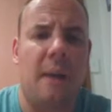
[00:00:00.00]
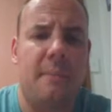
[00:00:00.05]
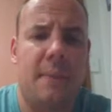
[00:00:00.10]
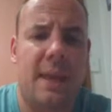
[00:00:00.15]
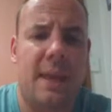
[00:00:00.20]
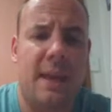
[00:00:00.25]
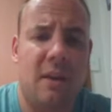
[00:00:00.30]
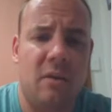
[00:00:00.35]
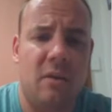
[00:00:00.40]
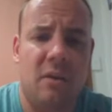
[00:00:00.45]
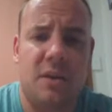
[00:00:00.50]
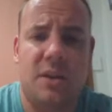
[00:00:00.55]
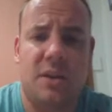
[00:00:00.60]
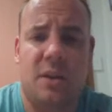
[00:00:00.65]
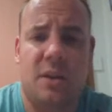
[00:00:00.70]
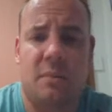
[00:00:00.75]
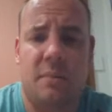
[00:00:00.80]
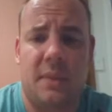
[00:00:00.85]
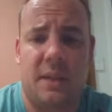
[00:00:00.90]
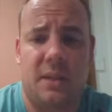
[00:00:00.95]
Here are
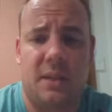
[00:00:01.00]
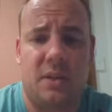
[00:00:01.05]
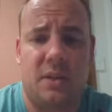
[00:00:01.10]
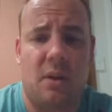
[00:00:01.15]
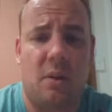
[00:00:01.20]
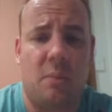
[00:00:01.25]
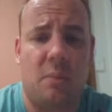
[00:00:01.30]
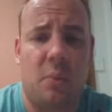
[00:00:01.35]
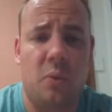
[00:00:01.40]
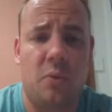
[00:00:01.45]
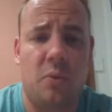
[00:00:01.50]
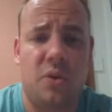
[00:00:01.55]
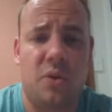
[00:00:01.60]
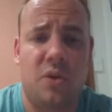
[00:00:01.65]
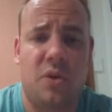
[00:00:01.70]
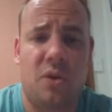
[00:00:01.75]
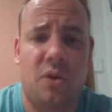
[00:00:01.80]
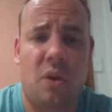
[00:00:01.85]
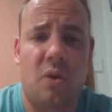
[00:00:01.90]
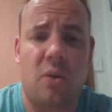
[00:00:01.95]
some examples:
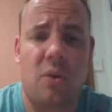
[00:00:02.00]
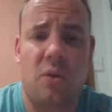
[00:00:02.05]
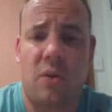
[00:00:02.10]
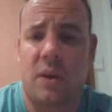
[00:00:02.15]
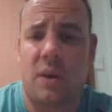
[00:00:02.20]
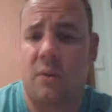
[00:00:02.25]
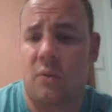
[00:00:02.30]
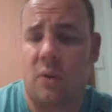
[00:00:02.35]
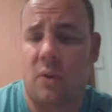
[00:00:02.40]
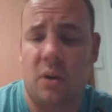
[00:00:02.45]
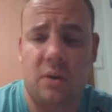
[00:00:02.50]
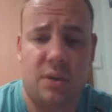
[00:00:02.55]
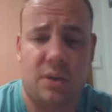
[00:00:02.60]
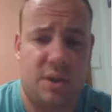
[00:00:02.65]
Stone Creek Ranch